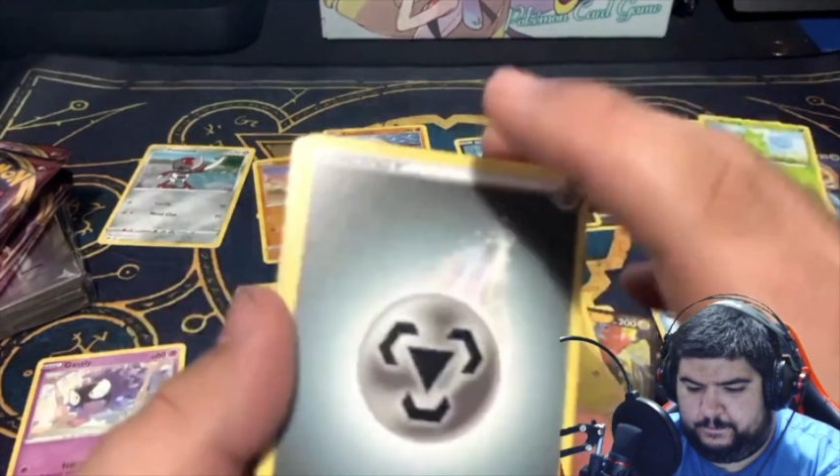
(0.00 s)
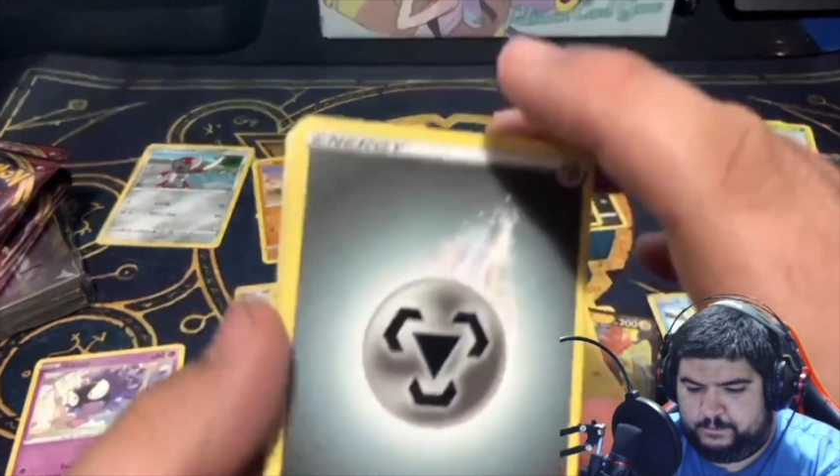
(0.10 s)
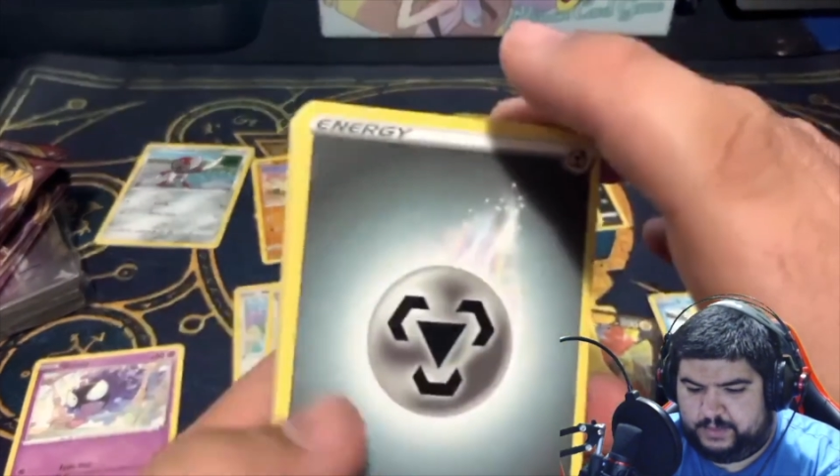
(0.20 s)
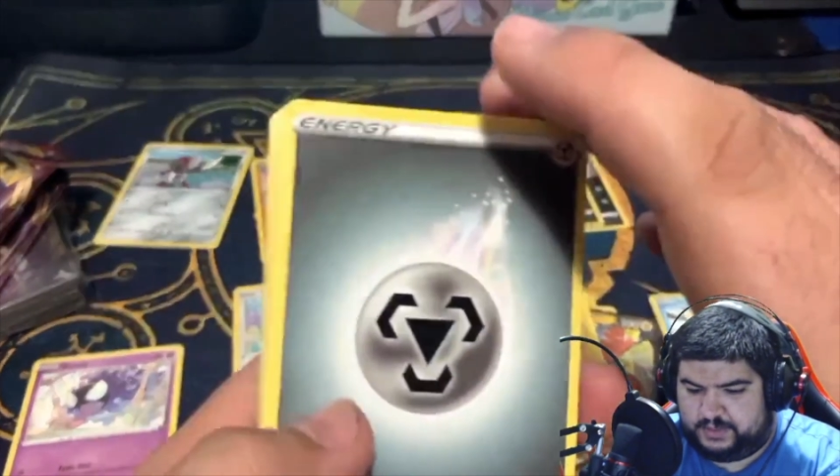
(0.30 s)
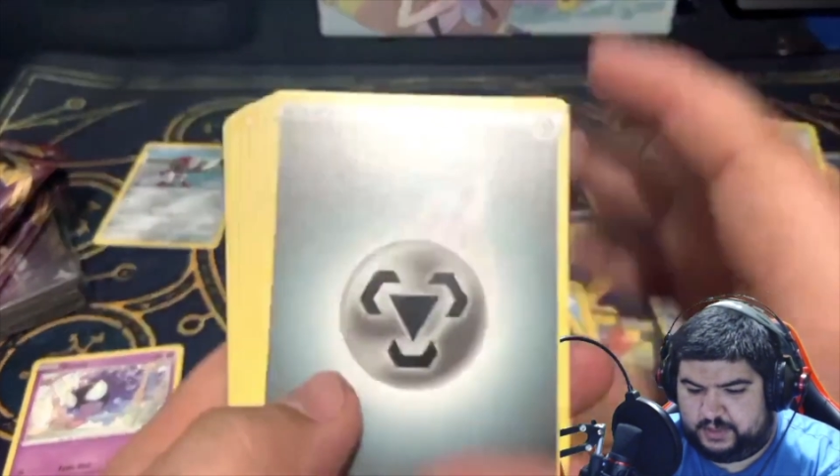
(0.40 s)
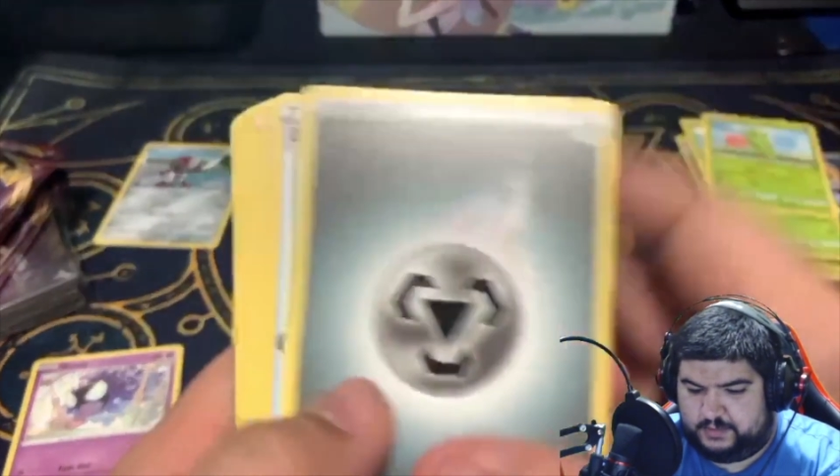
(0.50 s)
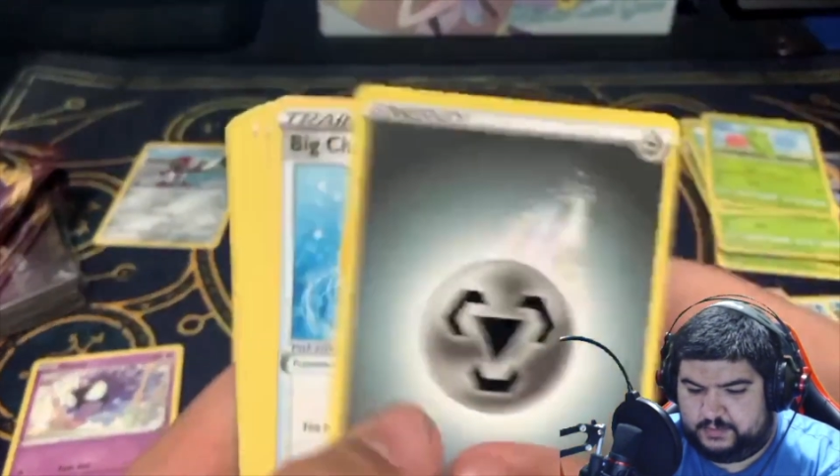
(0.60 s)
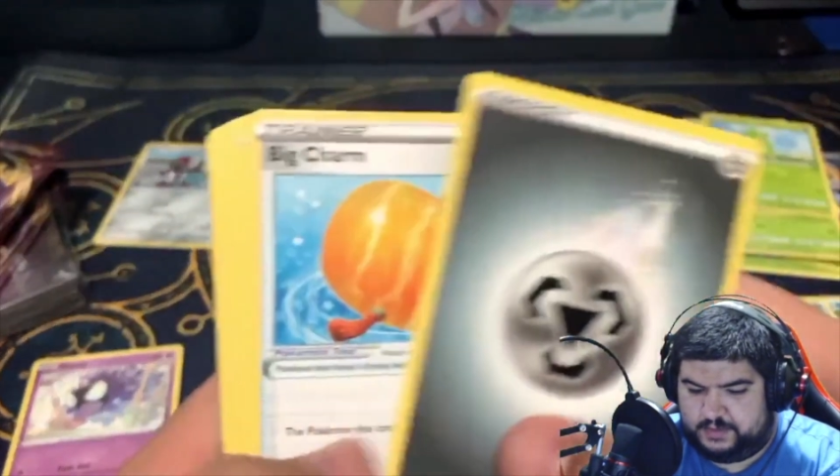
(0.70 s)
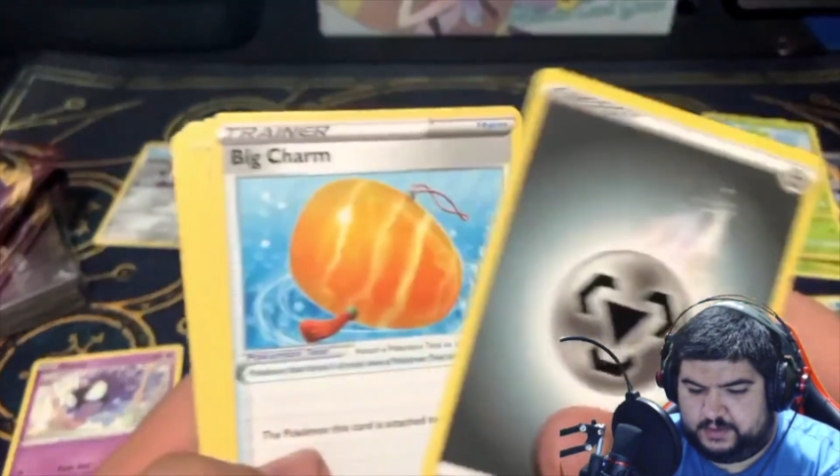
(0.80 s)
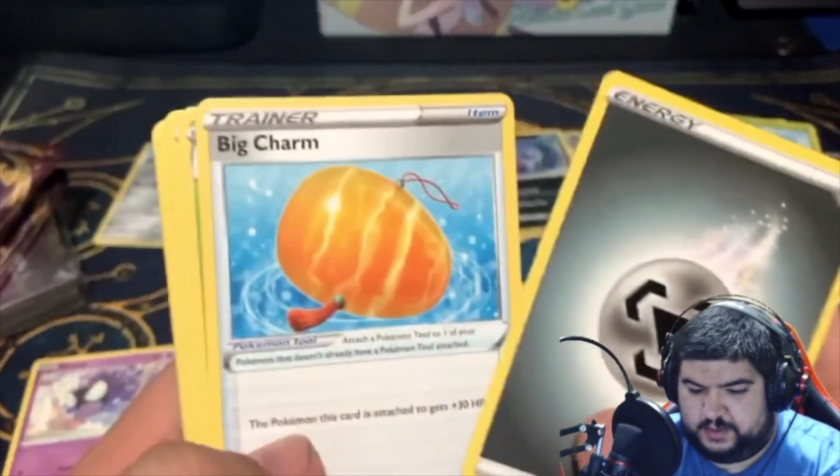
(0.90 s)
Big Charm,
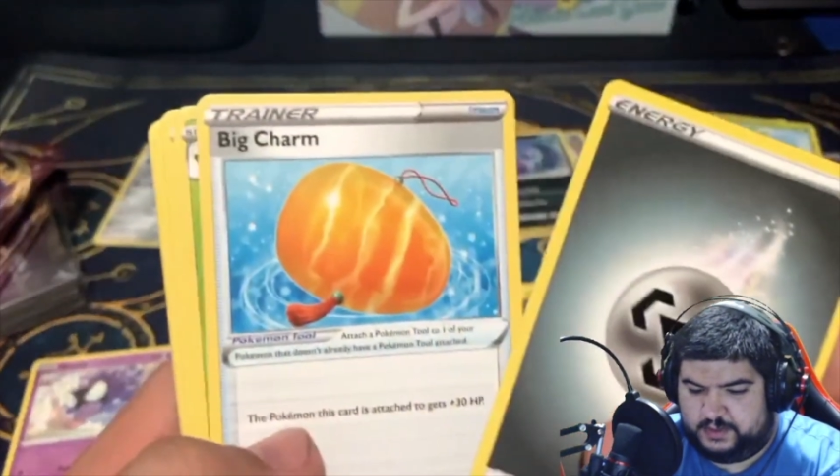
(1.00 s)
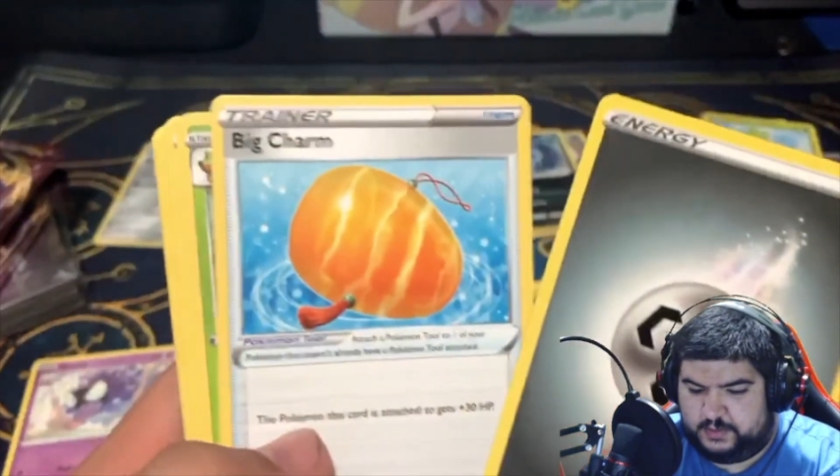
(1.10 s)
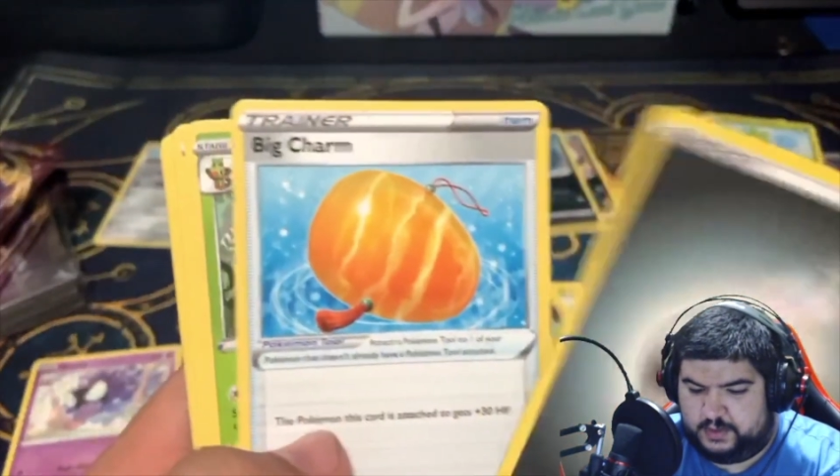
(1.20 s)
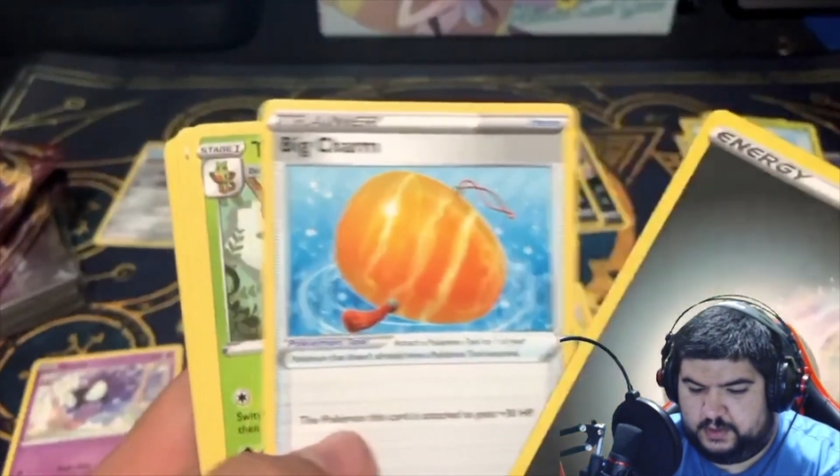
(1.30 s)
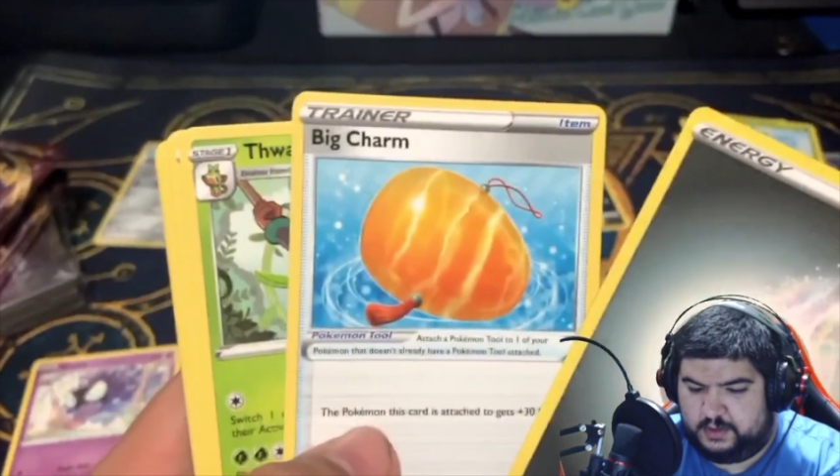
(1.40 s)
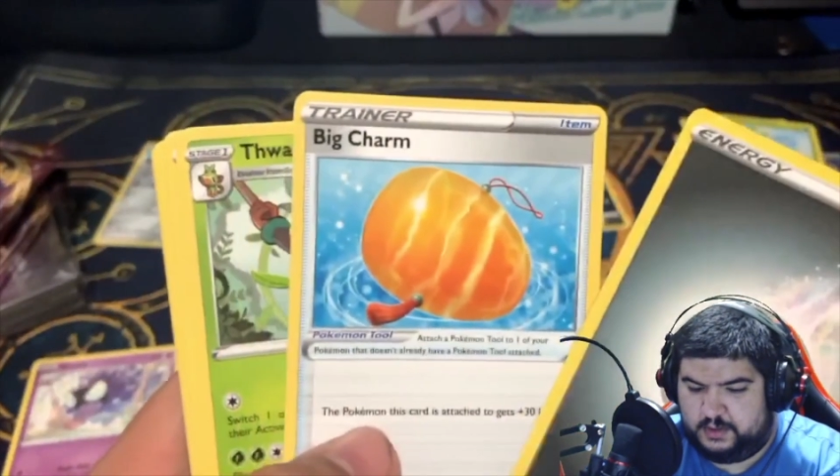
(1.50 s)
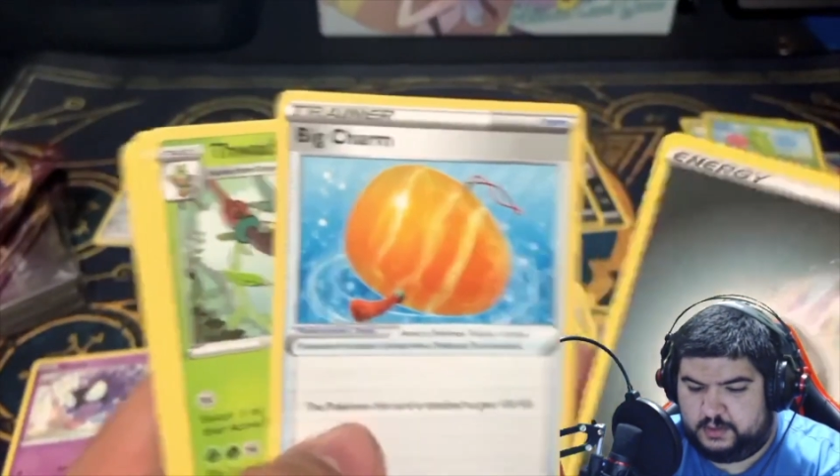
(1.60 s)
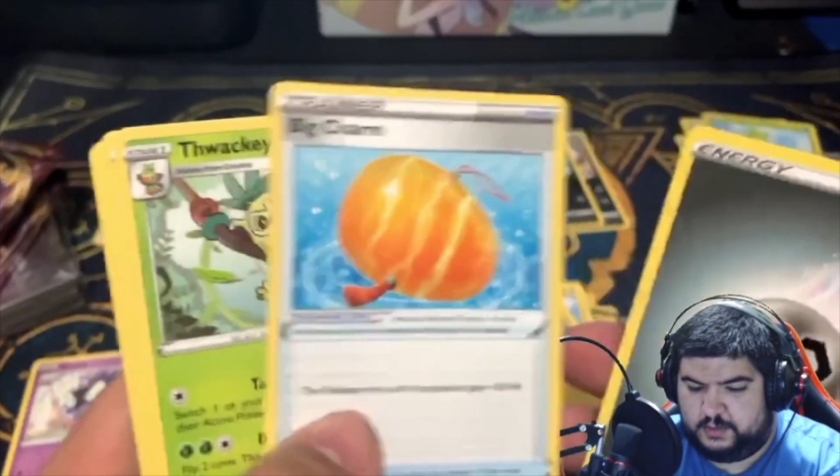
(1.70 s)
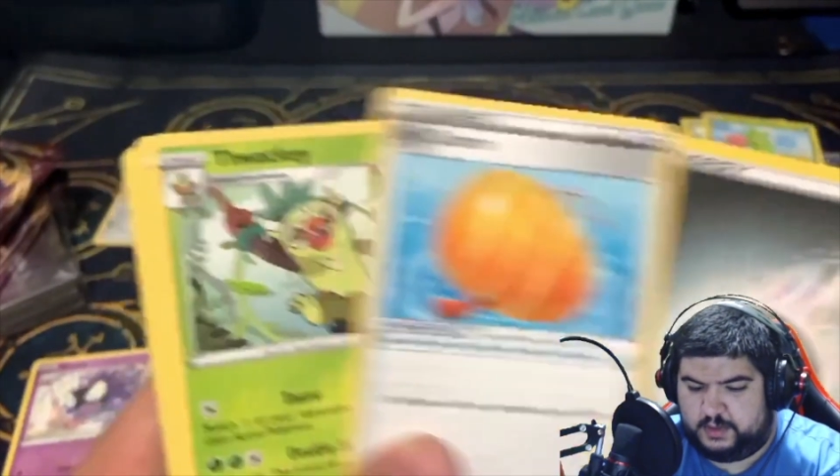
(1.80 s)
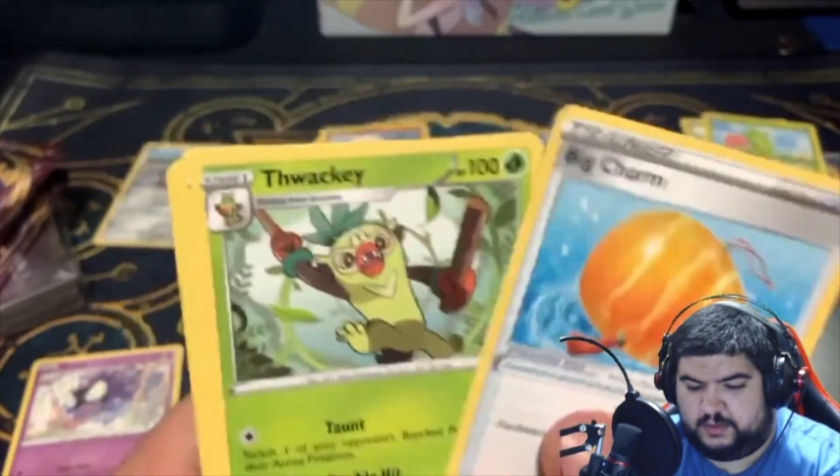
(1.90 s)
it's another good one.
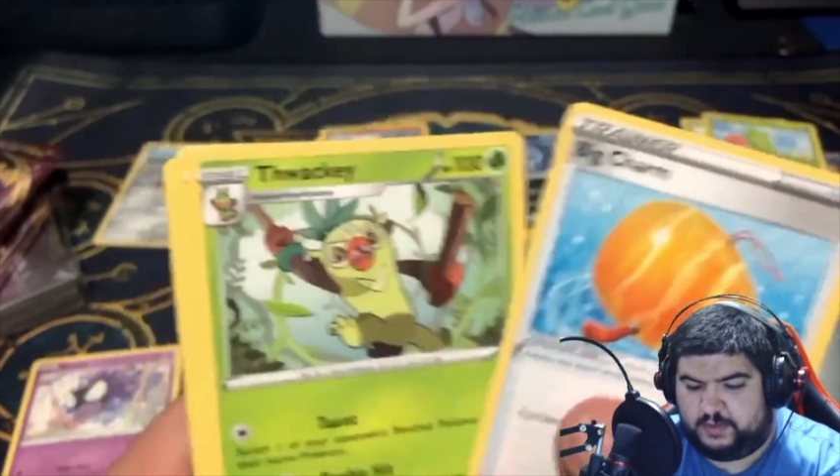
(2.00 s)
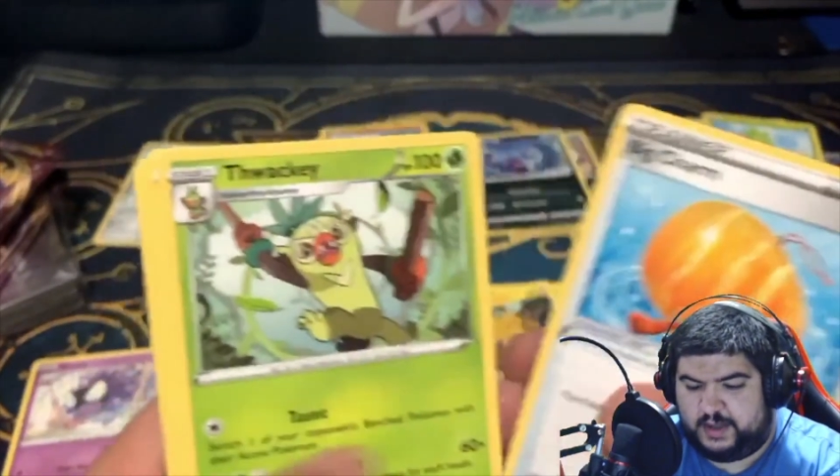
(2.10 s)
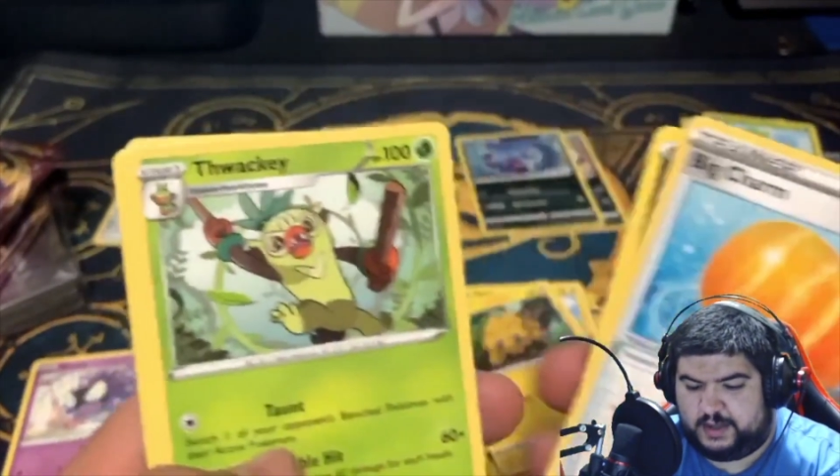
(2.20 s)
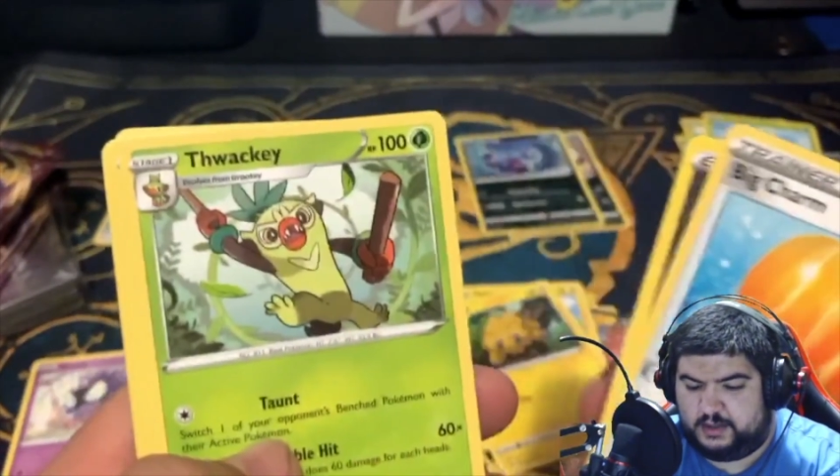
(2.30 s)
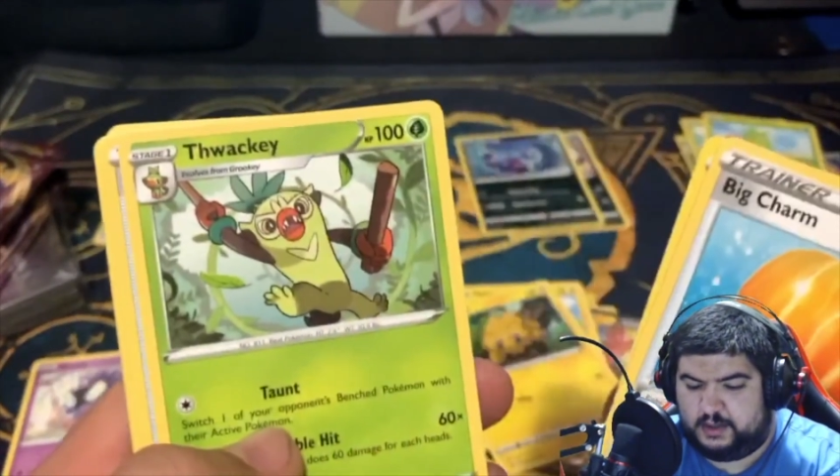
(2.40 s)
Got a Thwacky.